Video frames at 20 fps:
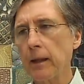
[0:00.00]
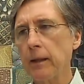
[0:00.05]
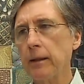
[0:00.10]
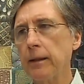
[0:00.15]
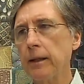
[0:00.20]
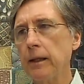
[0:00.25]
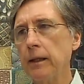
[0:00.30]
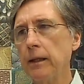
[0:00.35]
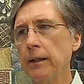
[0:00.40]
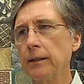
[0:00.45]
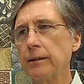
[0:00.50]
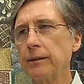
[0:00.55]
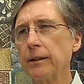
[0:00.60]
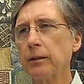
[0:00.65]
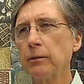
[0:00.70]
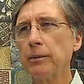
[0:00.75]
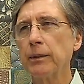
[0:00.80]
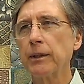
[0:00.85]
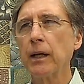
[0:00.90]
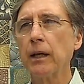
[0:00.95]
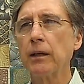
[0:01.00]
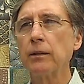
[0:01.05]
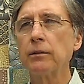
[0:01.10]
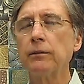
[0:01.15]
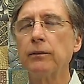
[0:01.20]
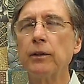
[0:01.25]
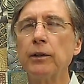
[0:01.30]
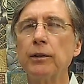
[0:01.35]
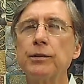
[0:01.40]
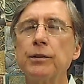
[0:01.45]
It's a little bit
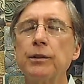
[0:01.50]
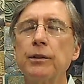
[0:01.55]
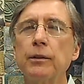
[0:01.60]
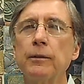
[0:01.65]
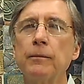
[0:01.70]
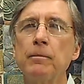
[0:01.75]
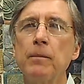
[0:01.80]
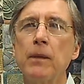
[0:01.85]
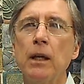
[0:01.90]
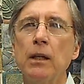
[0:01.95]
controversial.